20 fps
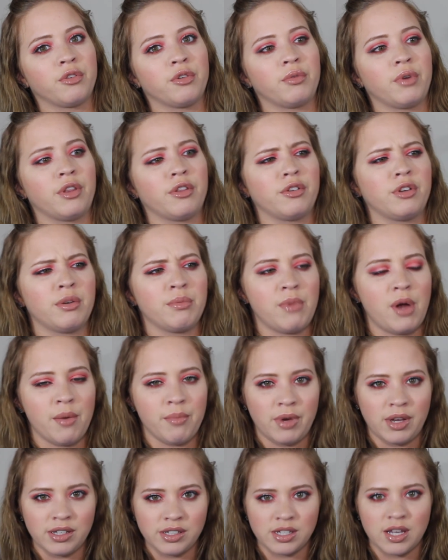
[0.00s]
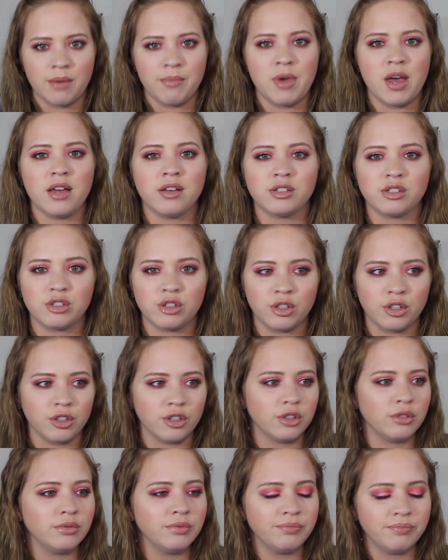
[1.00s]
through, whether your mom has MS
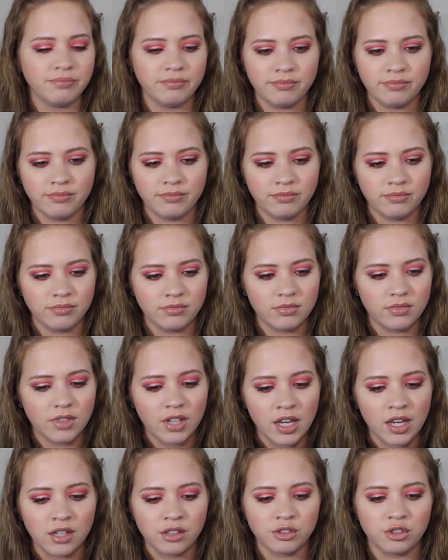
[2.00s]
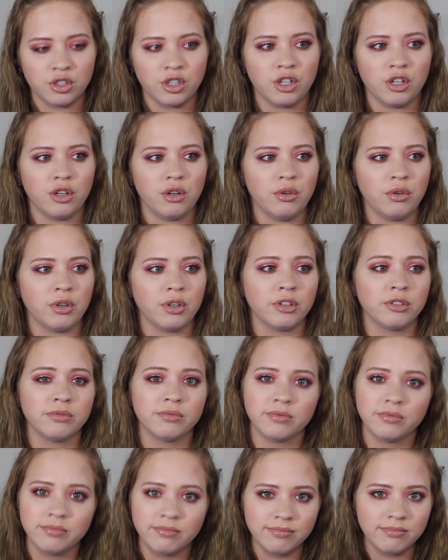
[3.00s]
or cancer or
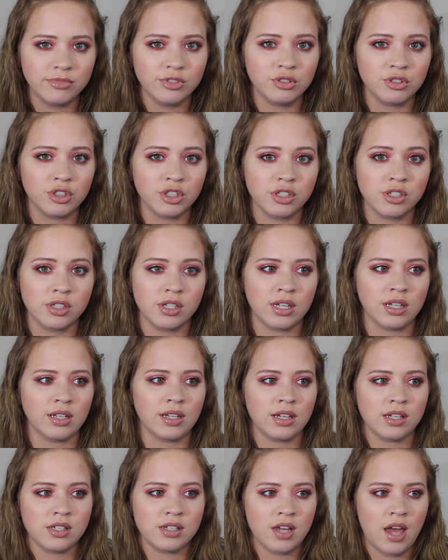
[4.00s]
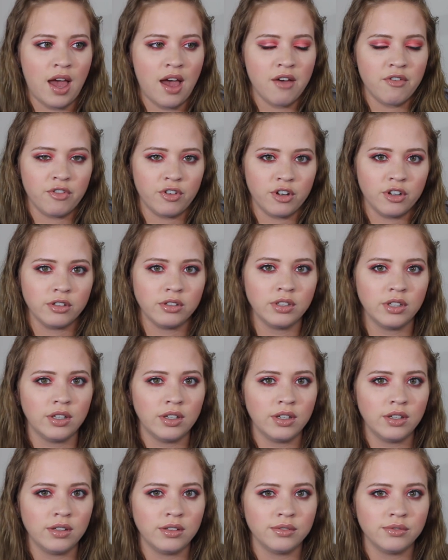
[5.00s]
you just didn't get to have her.
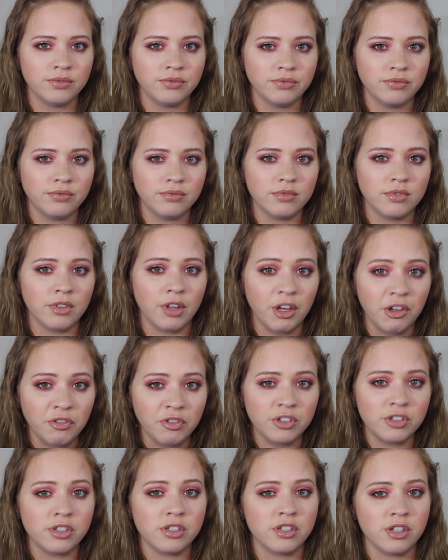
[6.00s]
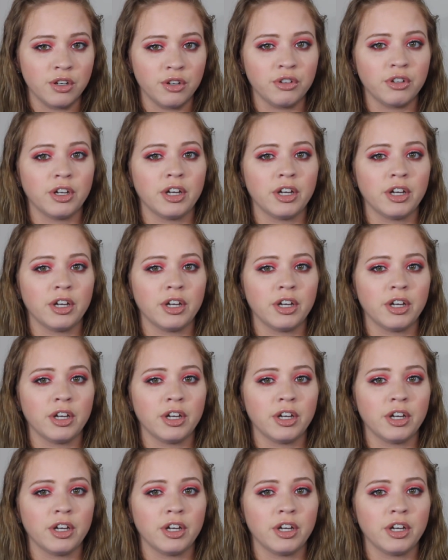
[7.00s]
Life is still